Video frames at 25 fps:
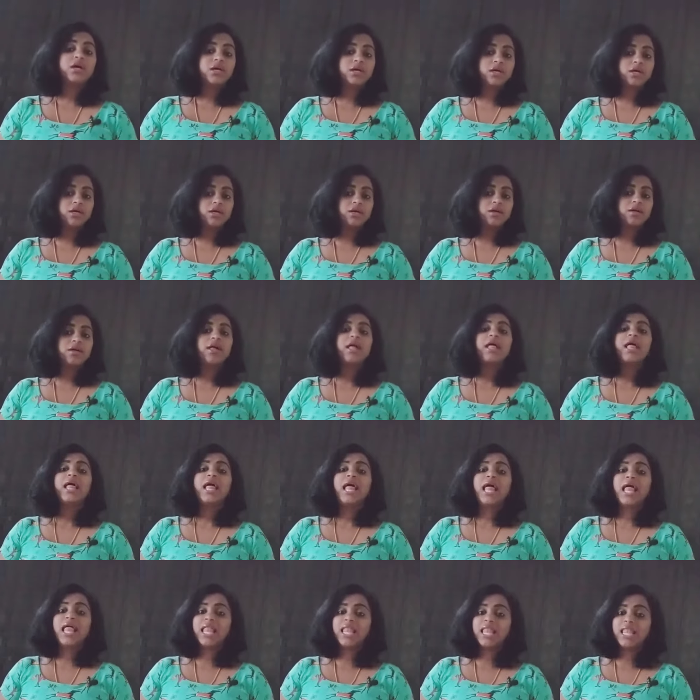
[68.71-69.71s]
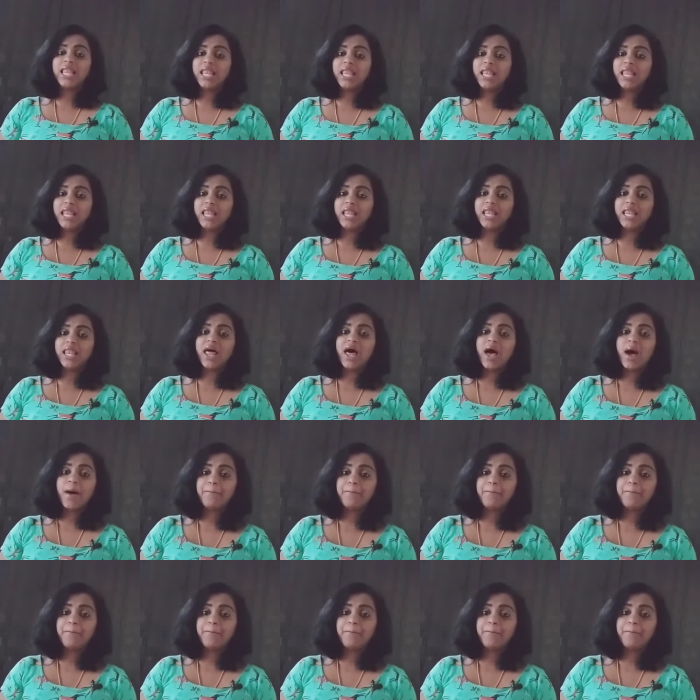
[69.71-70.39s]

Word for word: K, E,